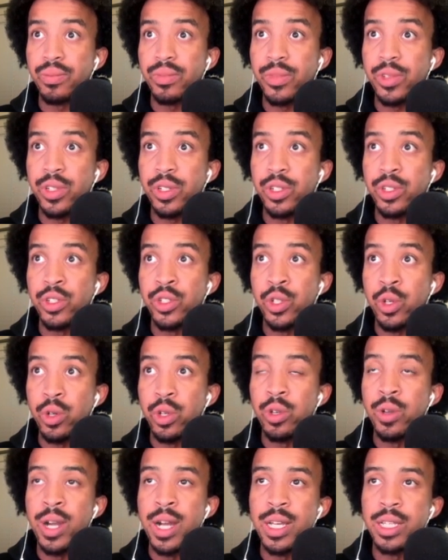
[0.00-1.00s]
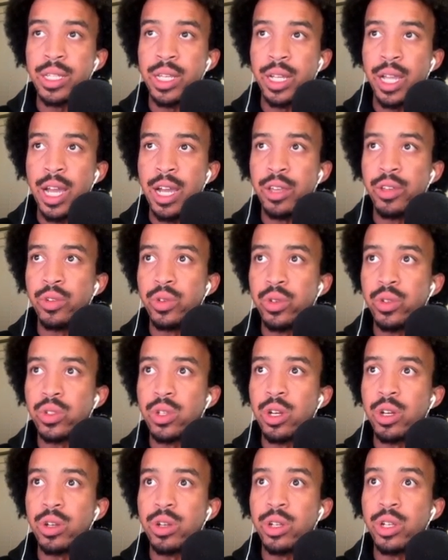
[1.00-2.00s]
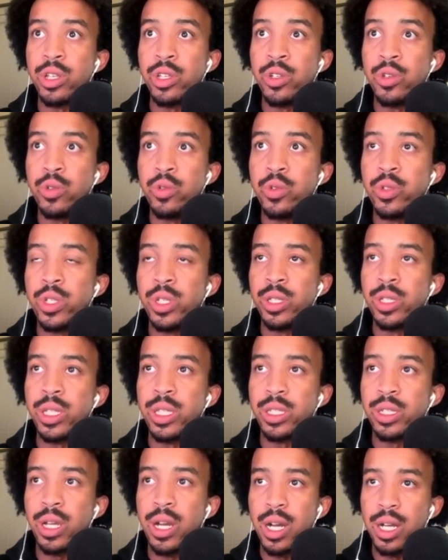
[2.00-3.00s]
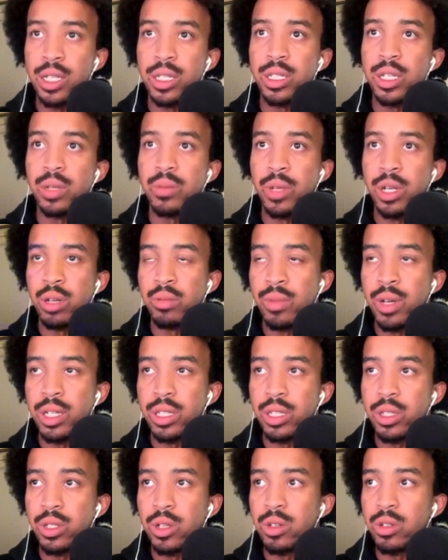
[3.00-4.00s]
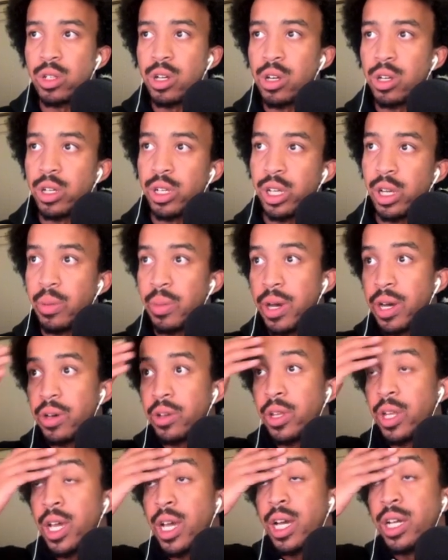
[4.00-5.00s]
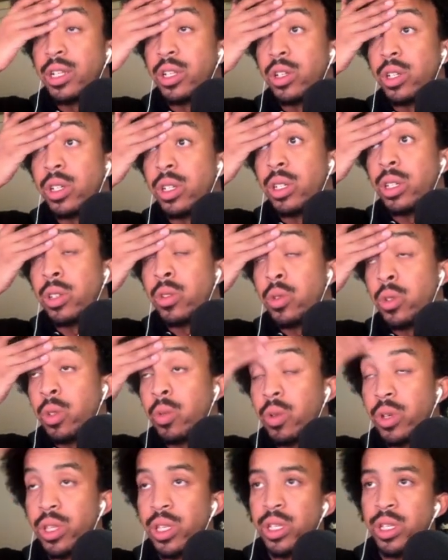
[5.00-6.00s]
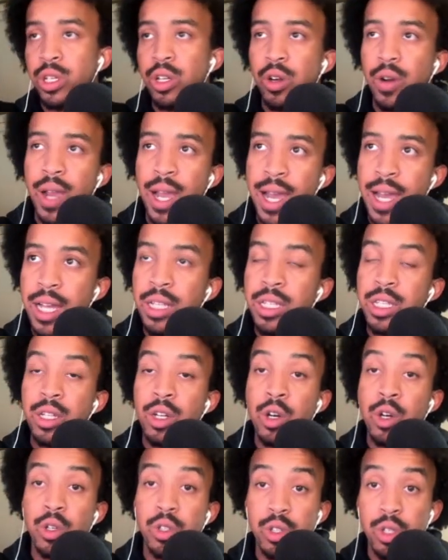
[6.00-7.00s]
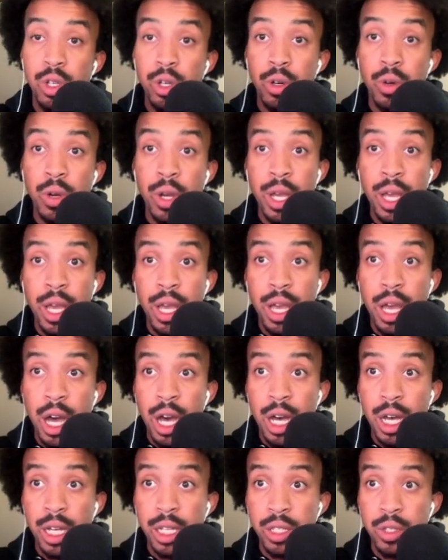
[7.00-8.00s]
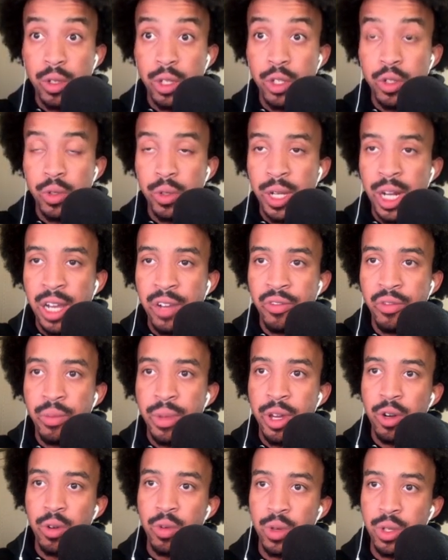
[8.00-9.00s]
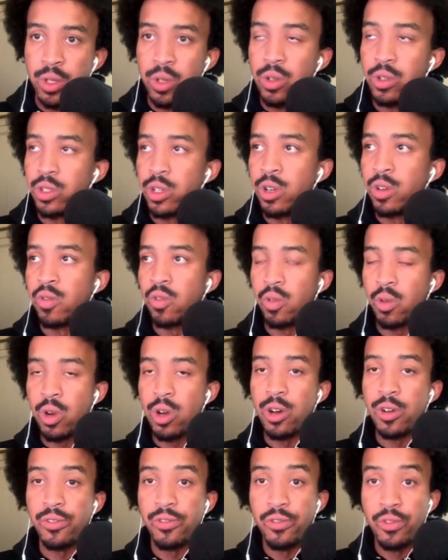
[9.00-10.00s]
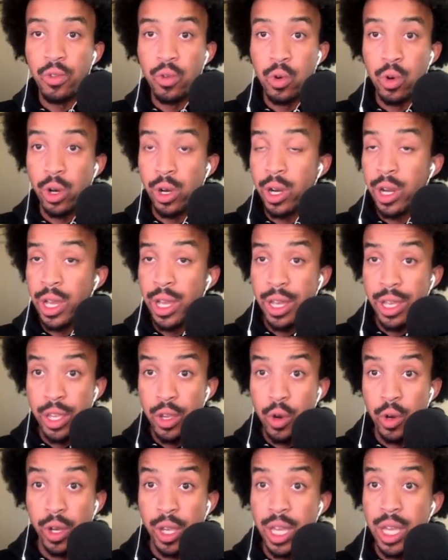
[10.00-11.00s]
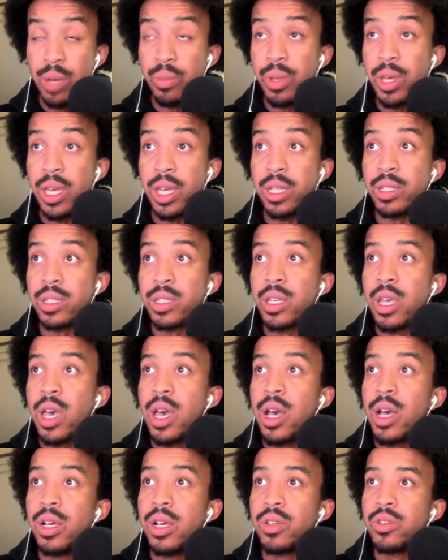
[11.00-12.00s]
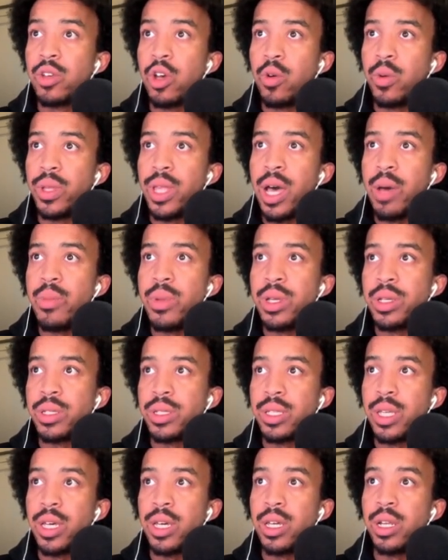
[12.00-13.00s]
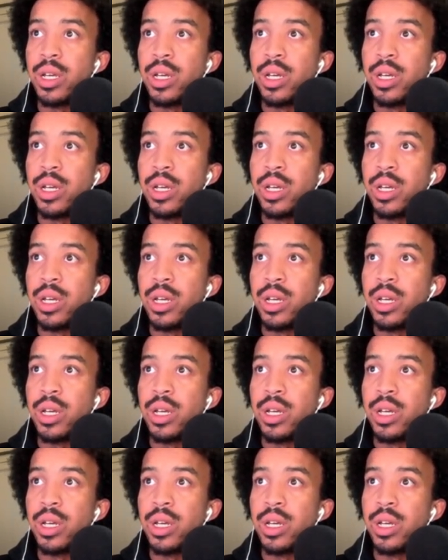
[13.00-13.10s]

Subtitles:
show you guys like how you can start using this concept that I'm about to start talking about to use it within your ads, and also so that you can have better results overall for your campaigns. So with that being said,